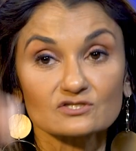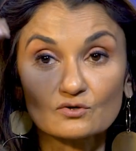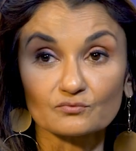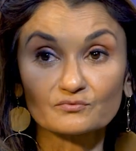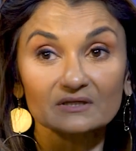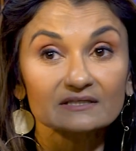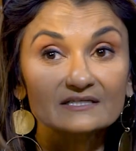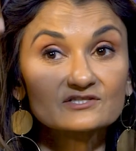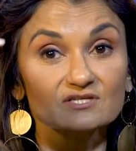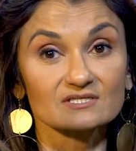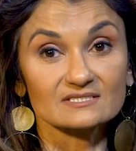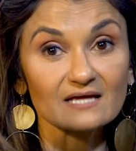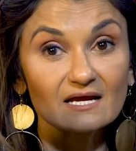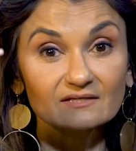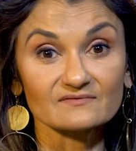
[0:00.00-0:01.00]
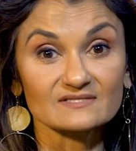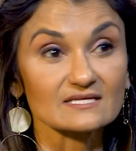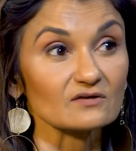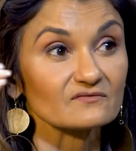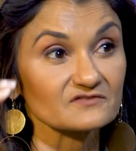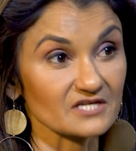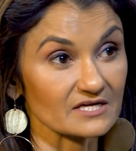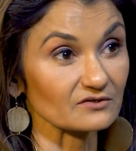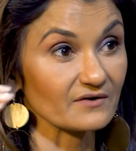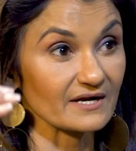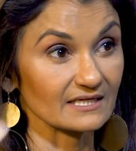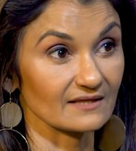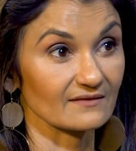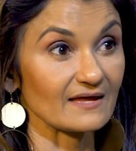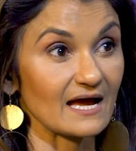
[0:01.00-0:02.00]
really just kind of
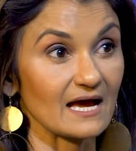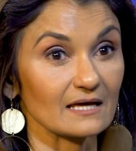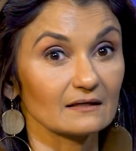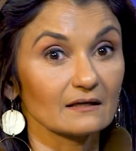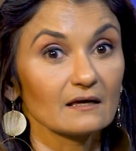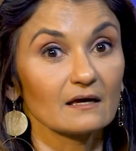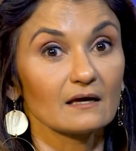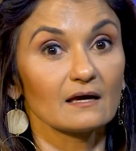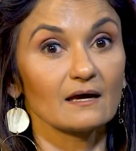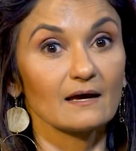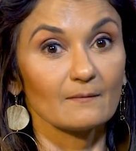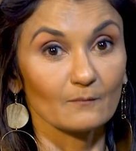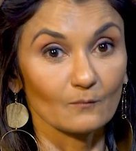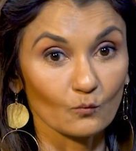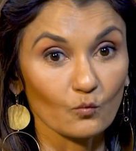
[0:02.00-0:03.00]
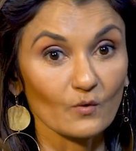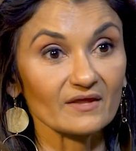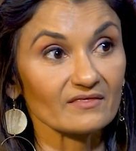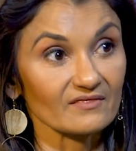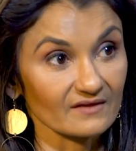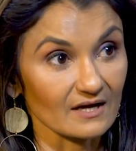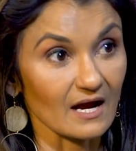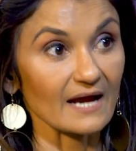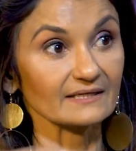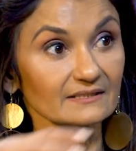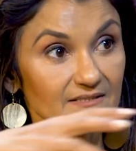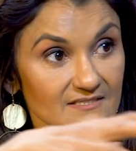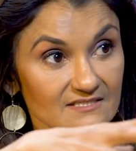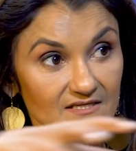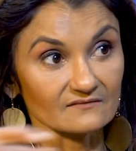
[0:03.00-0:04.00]
self-generating that with the
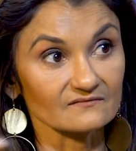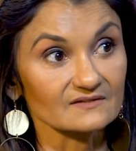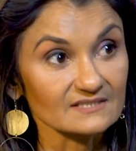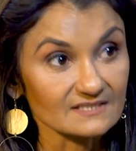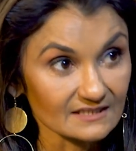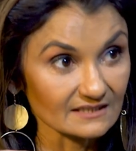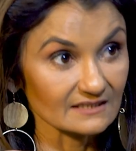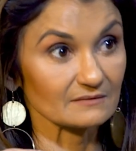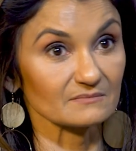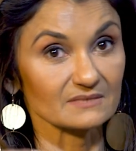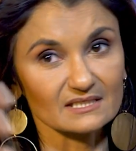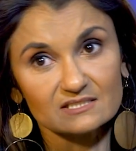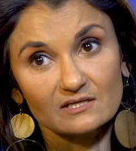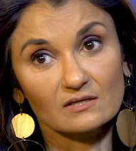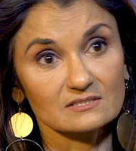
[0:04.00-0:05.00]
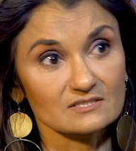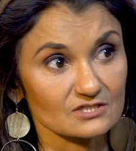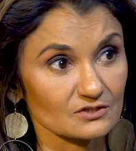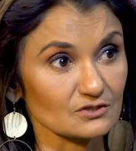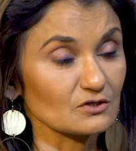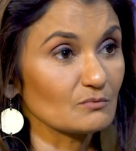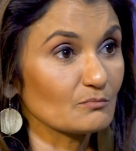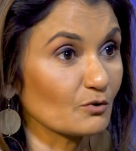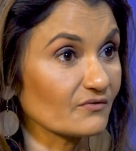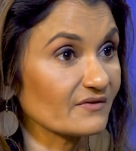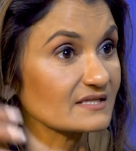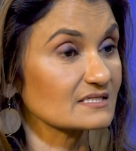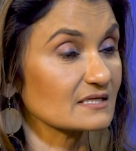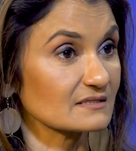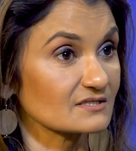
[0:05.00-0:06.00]
guidance of the team that's on Zoom or
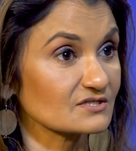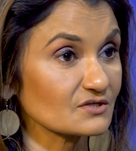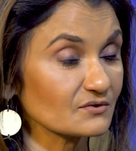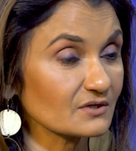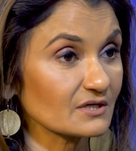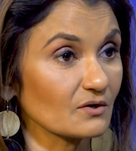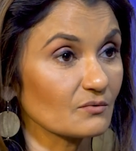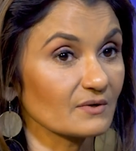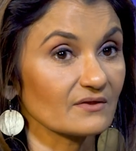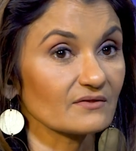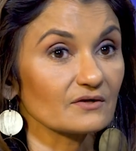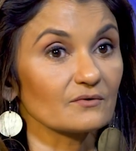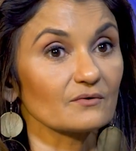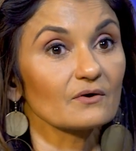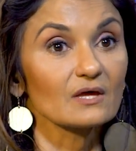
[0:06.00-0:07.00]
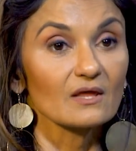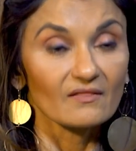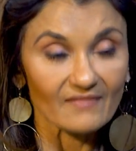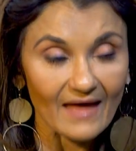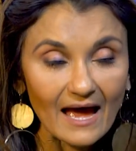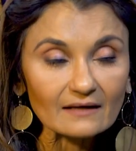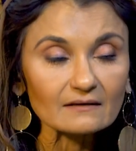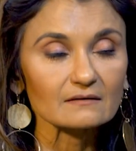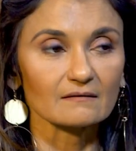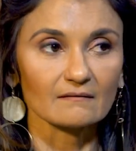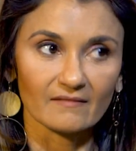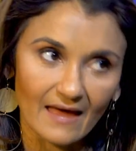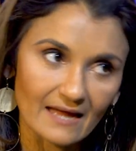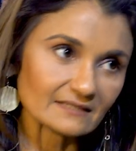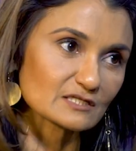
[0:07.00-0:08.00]
that's at the studio with you, that
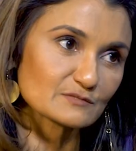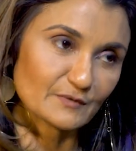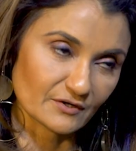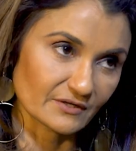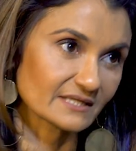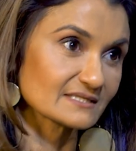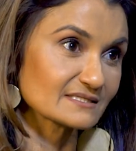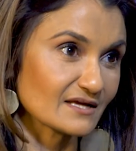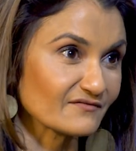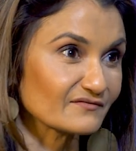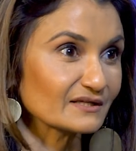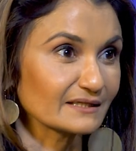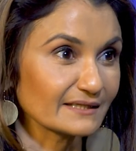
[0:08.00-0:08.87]
experience definitely